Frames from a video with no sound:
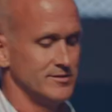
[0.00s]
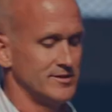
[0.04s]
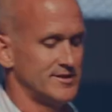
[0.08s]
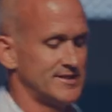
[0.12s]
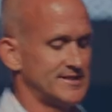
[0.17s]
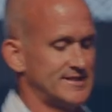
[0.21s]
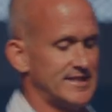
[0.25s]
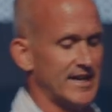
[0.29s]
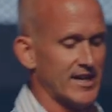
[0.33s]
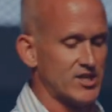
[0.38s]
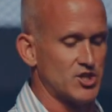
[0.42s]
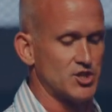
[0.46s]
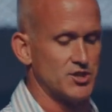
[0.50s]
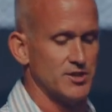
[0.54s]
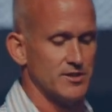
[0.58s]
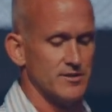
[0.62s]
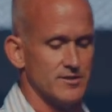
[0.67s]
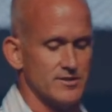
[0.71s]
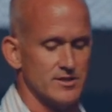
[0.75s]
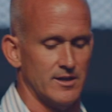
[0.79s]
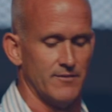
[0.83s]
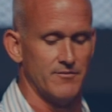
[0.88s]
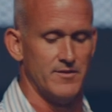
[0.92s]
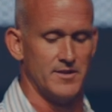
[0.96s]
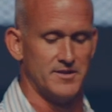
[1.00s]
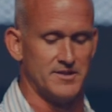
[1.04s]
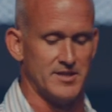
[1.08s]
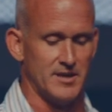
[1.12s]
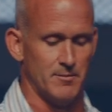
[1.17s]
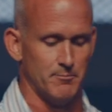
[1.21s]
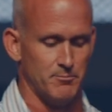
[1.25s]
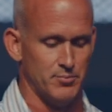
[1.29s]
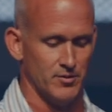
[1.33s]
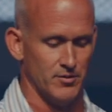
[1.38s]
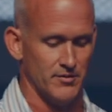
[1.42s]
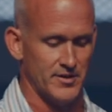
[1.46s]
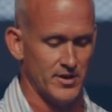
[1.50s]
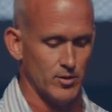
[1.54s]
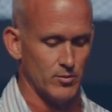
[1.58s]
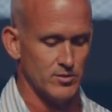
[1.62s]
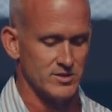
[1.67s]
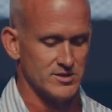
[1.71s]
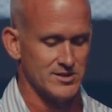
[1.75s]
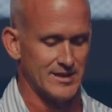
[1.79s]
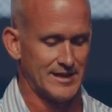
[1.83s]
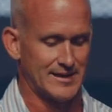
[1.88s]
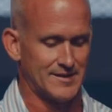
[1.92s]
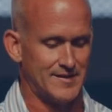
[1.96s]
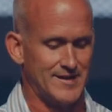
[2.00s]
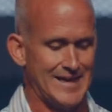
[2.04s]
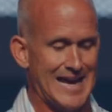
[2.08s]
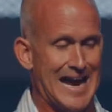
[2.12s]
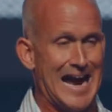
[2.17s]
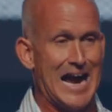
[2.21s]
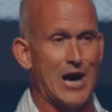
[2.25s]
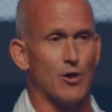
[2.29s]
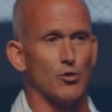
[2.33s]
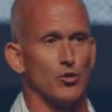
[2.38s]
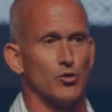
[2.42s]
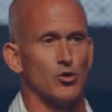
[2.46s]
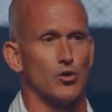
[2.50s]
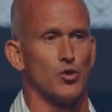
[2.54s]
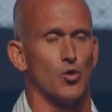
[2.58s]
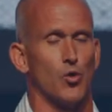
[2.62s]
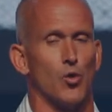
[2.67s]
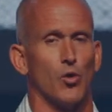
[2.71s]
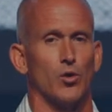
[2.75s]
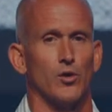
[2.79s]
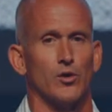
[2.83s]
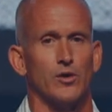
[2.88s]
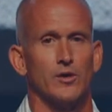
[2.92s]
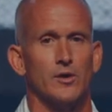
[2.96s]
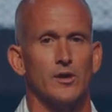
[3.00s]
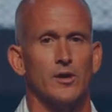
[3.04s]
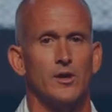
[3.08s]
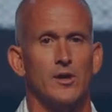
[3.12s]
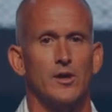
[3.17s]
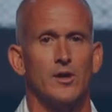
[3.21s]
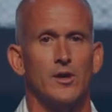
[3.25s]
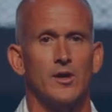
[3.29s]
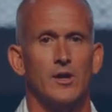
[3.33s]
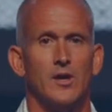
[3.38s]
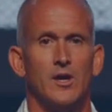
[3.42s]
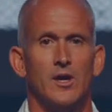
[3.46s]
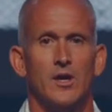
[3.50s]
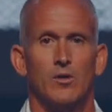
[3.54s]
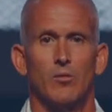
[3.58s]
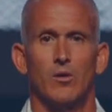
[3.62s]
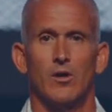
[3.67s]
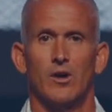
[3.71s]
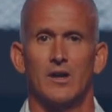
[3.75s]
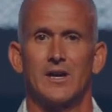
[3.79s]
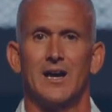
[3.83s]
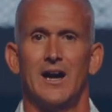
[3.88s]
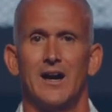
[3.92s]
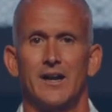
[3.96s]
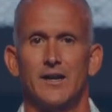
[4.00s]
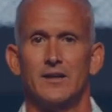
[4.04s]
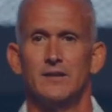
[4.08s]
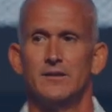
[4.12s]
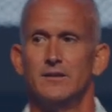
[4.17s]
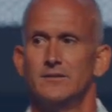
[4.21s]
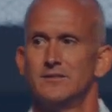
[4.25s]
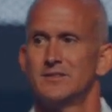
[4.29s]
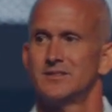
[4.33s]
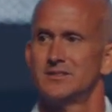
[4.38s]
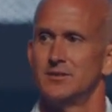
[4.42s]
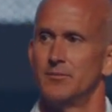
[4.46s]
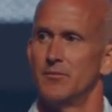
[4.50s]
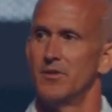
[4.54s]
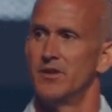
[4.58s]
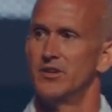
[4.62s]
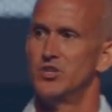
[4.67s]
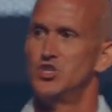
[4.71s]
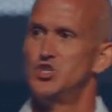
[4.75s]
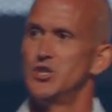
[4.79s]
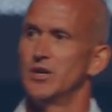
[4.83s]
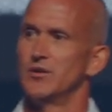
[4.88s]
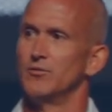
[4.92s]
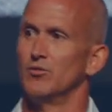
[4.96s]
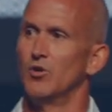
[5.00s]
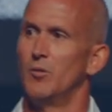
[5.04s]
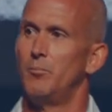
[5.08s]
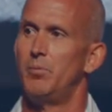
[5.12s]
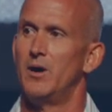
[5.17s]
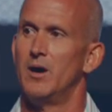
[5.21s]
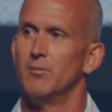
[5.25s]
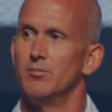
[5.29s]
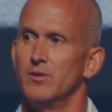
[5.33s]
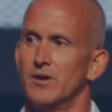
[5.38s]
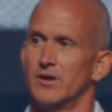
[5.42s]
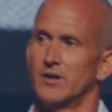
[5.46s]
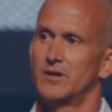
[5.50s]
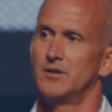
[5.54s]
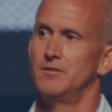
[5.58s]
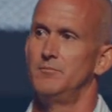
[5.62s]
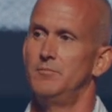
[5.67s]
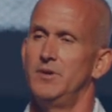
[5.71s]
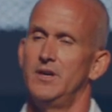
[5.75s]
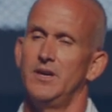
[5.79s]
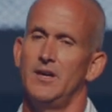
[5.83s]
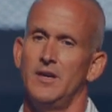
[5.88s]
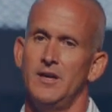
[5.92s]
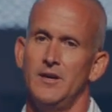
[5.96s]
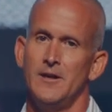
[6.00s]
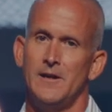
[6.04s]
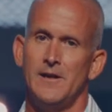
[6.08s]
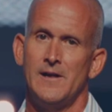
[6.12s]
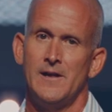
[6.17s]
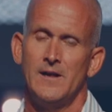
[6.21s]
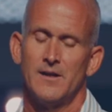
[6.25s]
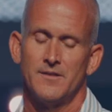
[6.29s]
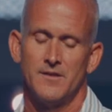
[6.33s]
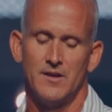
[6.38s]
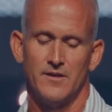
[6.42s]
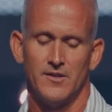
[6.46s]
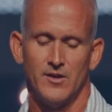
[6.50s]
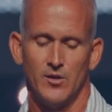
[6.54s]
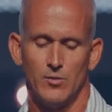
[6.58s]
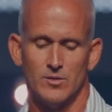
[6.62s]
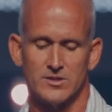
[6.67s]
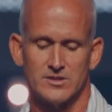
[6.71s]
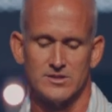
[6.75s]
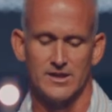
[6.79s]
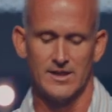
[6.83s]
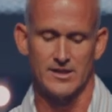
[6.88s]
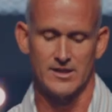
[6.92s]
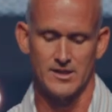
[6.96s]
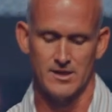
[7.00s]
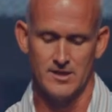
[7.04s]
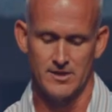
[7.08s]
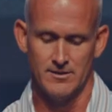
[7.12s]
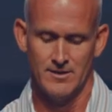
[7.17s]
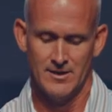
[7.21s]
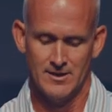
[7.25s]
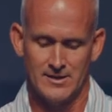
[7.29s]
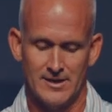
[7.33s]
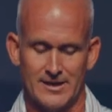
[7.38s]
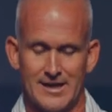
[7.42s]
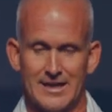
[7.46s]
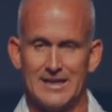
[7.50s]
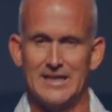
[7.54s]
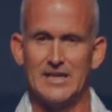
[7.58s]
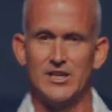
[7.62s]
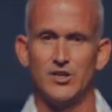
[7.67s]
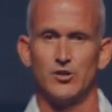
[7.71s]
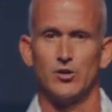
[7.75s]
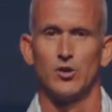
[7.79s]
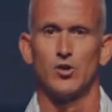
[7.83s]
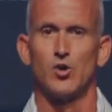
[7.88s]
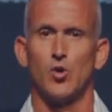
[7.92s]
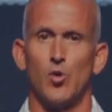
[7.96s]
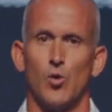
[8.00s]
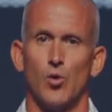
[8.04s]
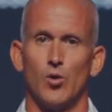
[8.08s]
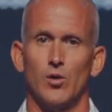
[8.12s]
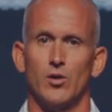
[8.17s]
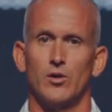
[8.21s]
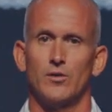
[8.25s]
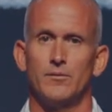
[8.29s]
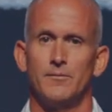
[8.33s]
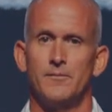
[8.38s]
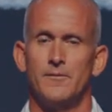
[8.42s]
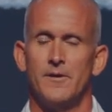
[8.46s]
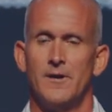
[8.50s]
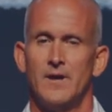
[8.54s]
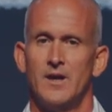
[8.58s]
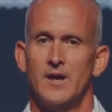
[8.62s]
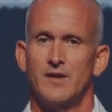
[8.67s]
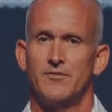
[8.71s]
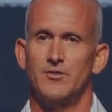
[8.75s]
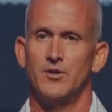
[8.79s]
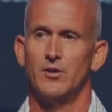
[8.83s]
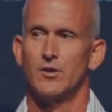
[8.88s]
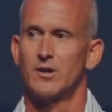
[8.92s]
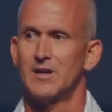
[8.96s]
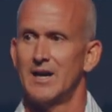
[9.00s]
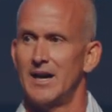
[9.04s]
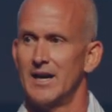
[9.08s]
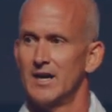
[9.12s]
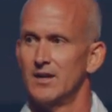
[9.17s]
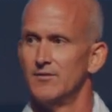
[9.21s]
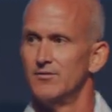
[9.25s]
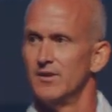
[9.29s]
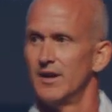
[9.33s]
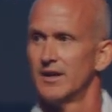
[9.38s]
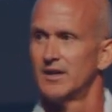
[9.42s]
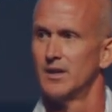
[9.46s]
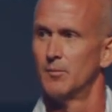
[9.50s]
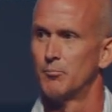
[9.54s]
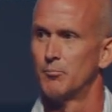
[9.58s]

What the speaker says: sections of the temple. There was like the outer court where kind of some of the general public could be. Then there was like an inner court if you were kind of like a